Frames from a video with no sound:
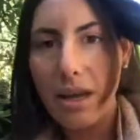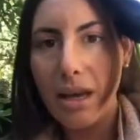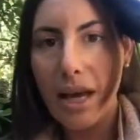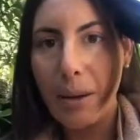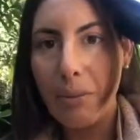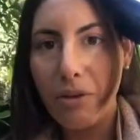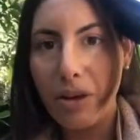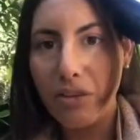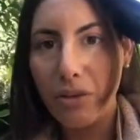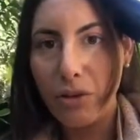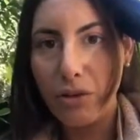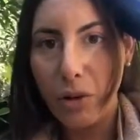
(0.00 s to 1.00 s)

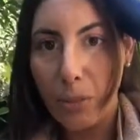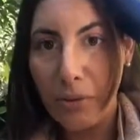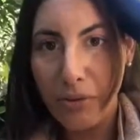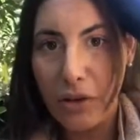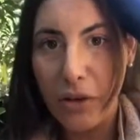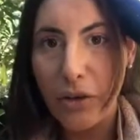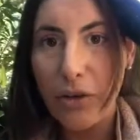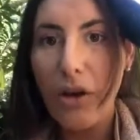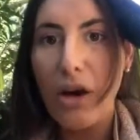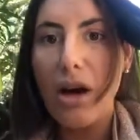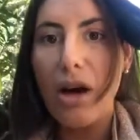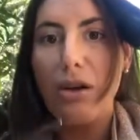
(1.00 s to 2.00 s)
apparator on top of you,
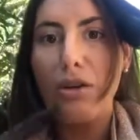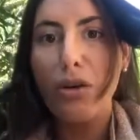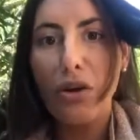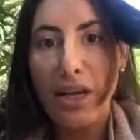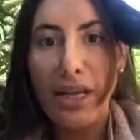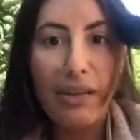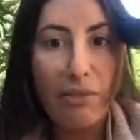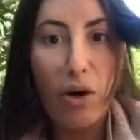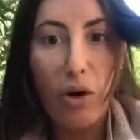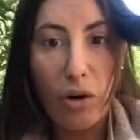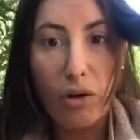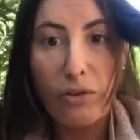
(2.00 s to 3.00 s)
you're going to leave it
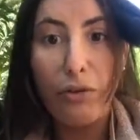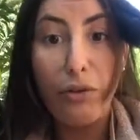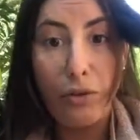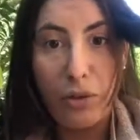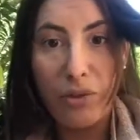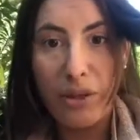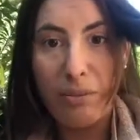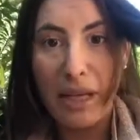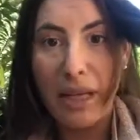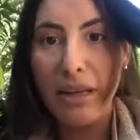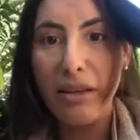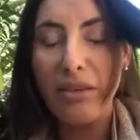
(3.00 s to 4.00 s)
on for 40
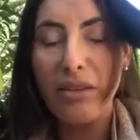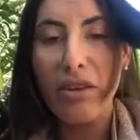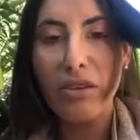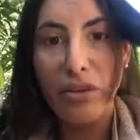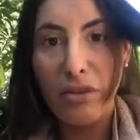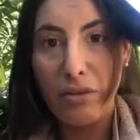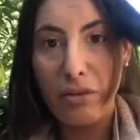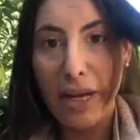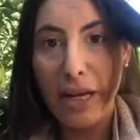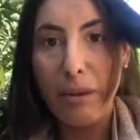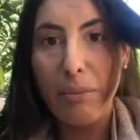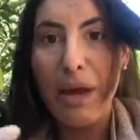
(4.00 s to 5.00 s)
minutes to
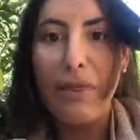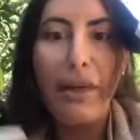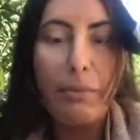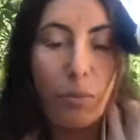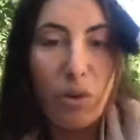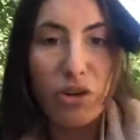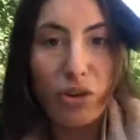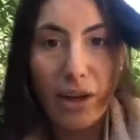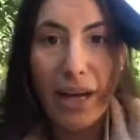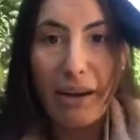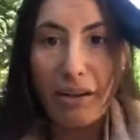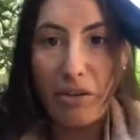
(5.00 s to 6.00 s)
develop, and then wash your
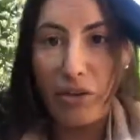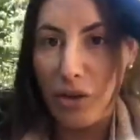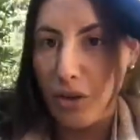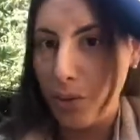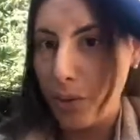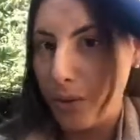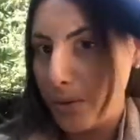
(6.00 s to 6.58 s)
hair as usual.